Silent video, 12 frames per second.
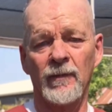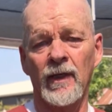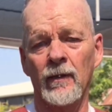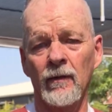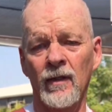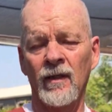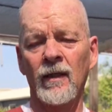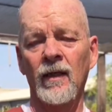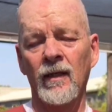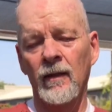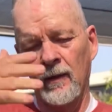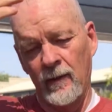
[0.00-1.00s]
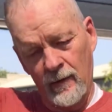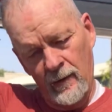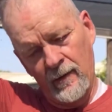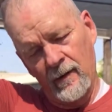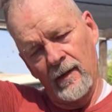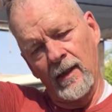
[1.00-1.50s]
better.
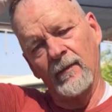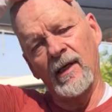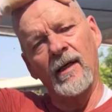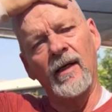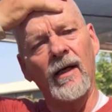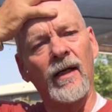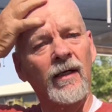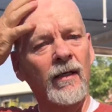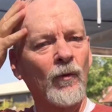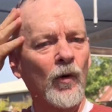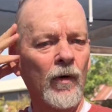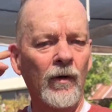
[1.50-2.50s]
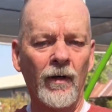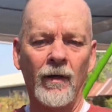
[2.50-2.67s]
I'm not hot anymore,